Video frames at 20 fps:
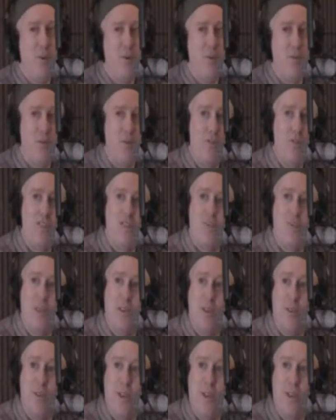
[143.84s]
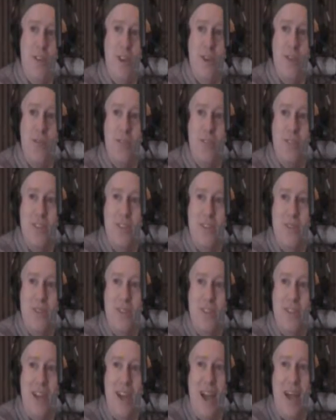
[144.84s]
Motorola Sprint ringtone. Just
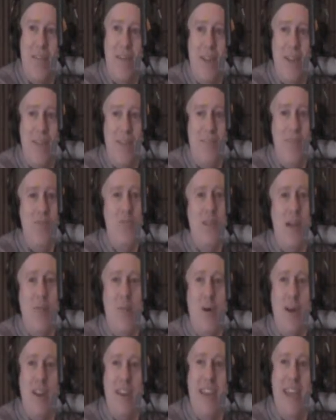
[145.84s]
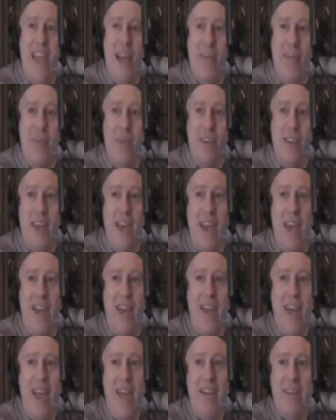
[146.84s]
right. Take, yes. I mean, if you never want to gamble
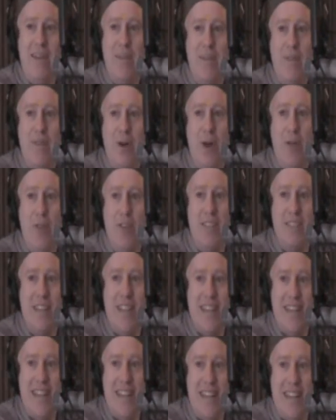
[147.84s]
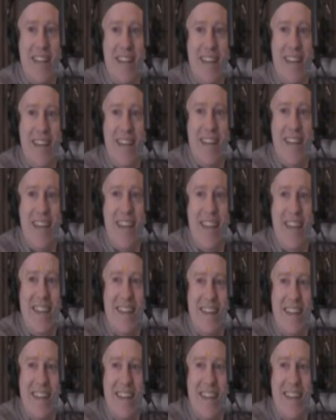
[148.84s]
again, every time your phone rings, ding ding ding ding ding
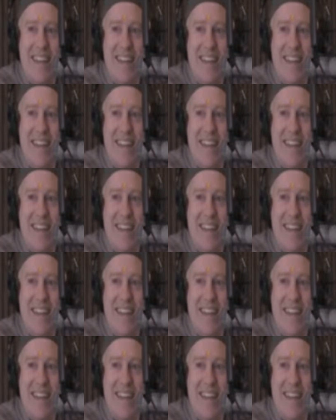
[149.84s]
ding ding ding